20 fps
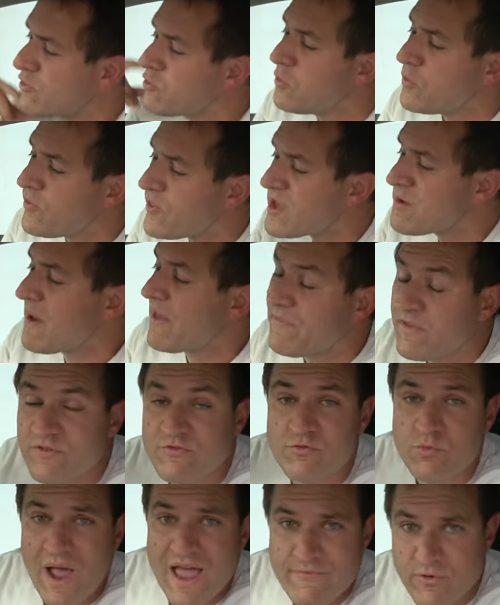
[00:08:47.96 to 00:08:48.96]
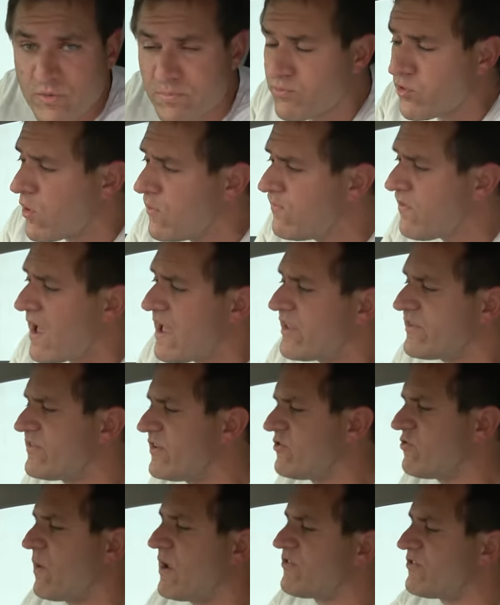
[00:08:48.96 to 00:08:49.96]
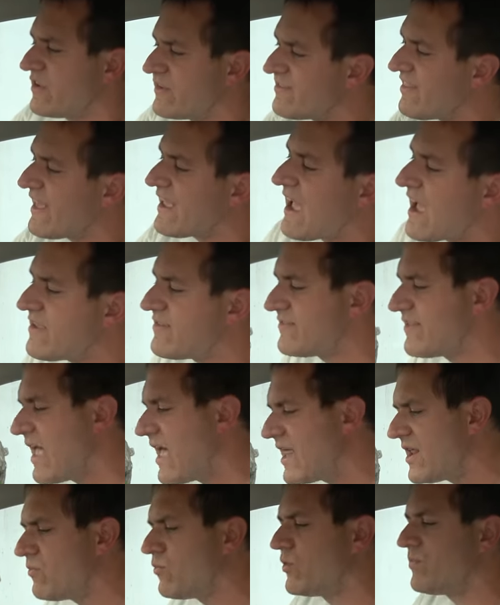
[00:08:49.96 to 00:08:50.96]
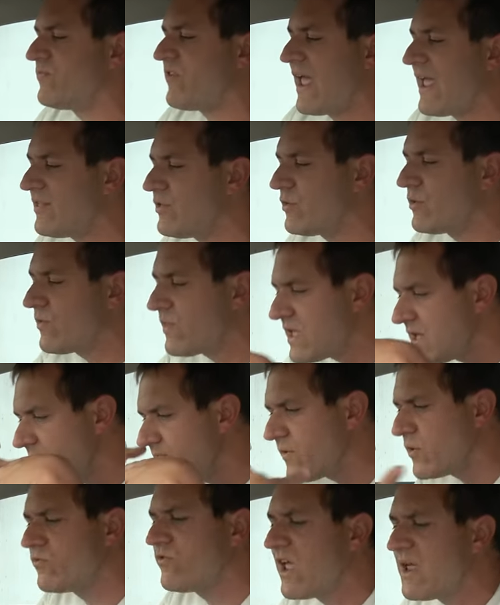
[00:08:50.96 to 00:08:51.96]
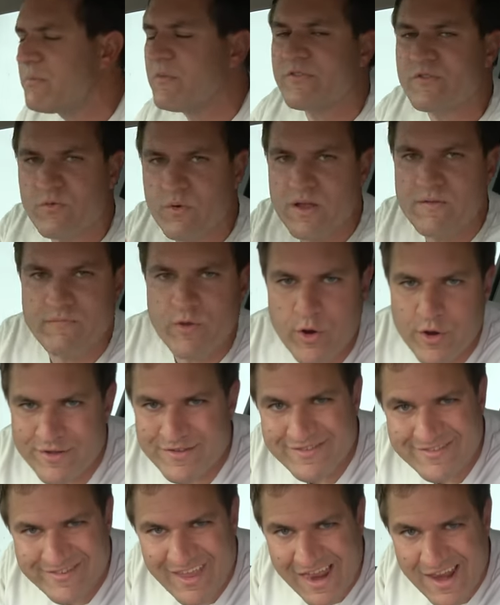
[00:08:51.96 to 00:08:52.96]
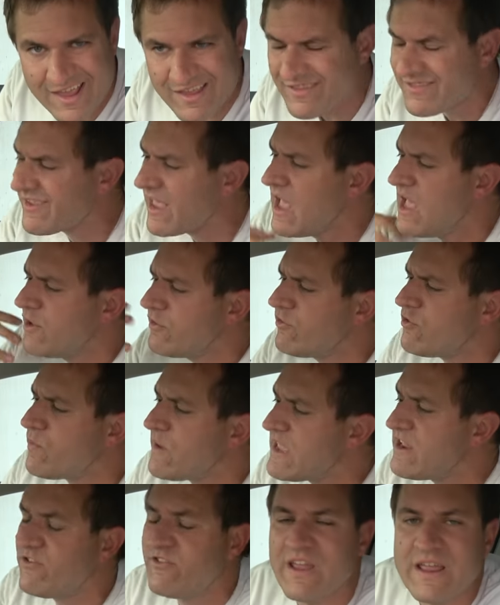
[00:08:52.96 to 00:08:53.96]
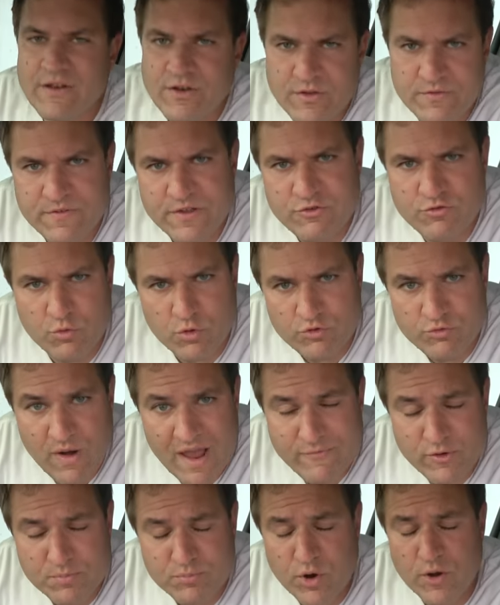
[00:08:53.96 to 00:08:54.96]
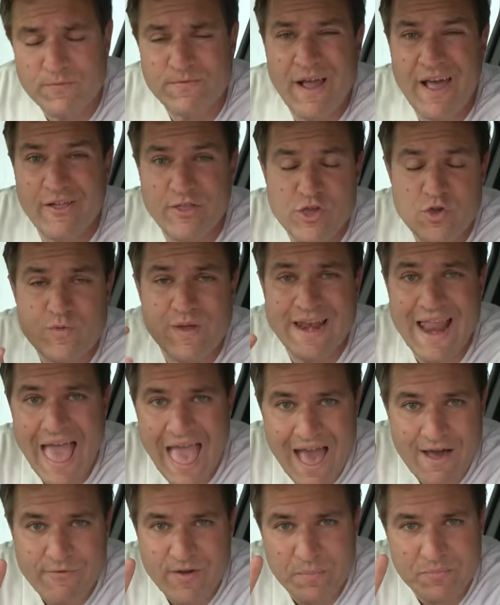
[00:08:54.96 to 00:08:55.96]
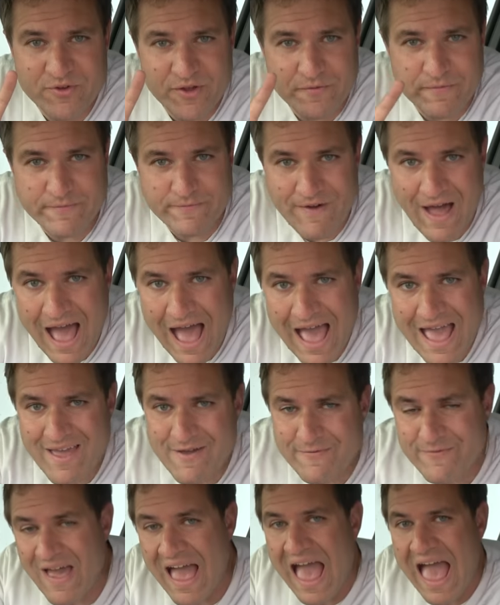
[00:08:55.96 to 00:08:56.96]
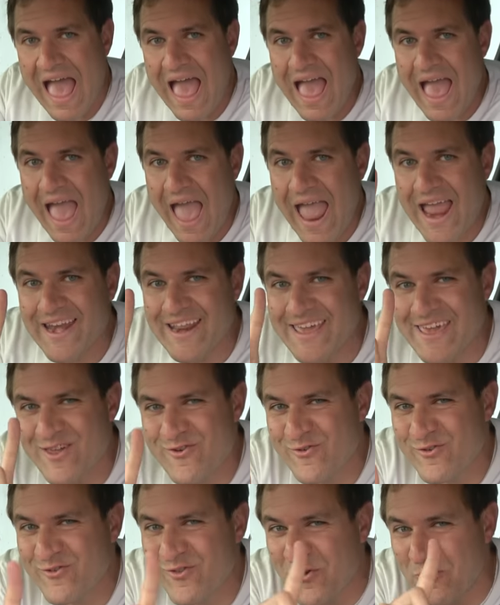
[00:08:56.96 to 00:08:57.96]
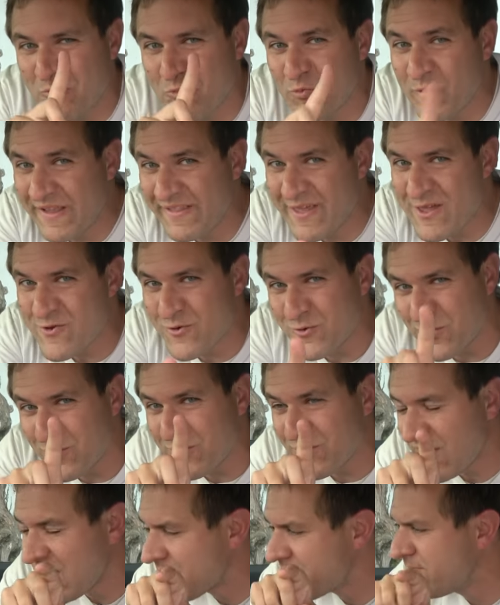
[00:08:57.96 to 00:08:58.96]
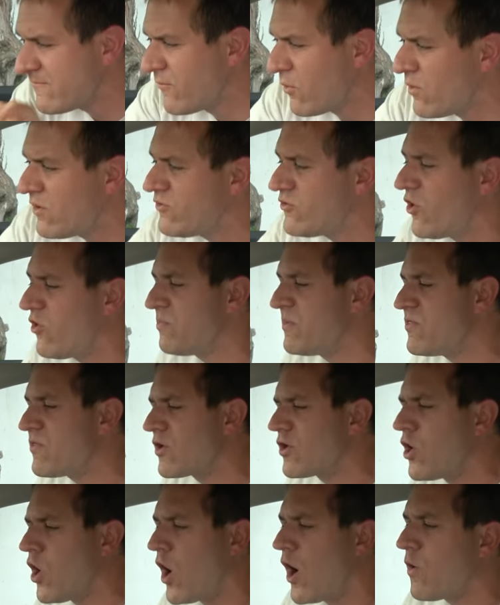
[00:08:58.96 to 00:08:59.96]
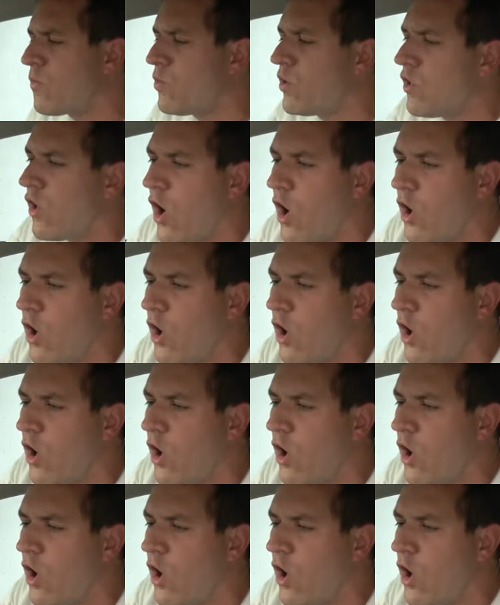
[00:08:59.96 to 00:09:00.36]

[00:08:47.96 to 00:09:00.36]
the cool thing about this driver profile situation is, like I said, it will tailor the infotainment screen, various settings to each individual driver profile. You can have up to five and here's the really cool thing, Ford told me the car will